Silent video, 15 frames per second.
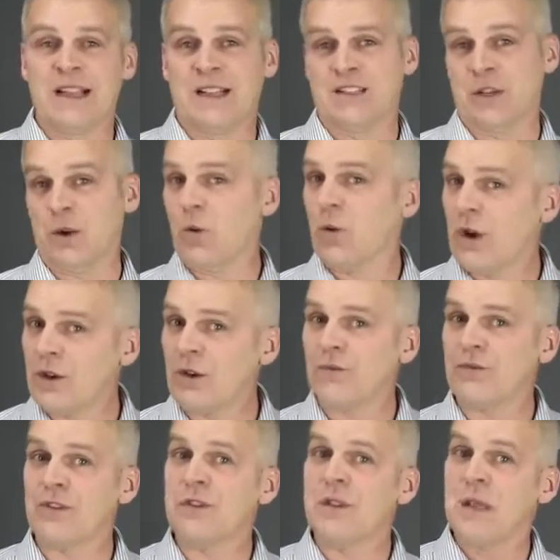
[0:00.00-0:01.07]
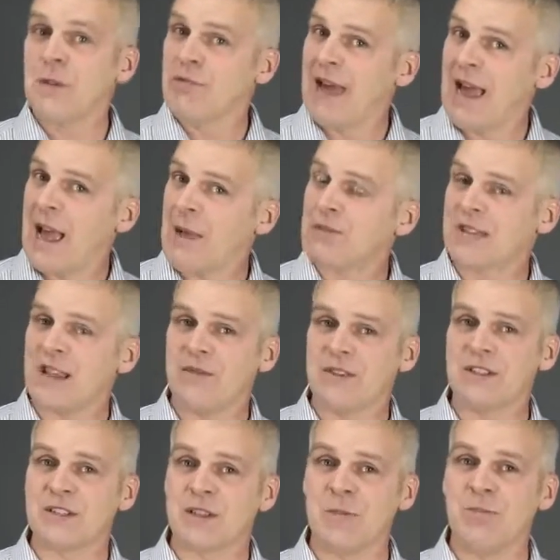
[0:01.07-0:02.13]
And so quite often, perhaps
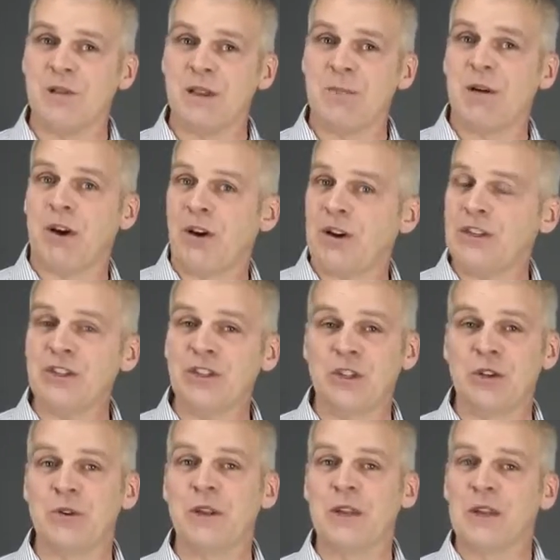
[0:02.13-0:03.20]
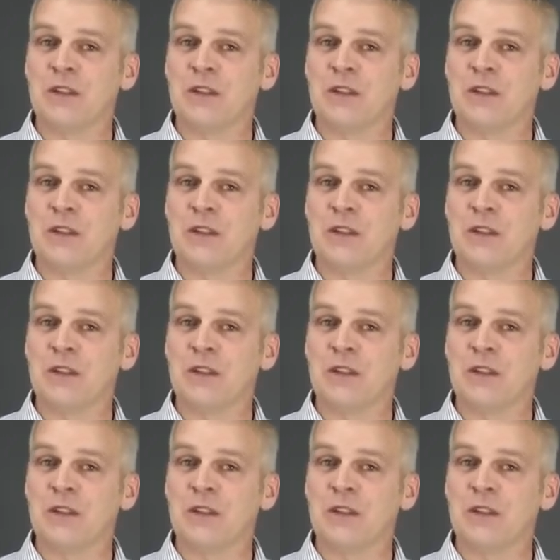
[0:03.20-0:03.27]
having somebody behind you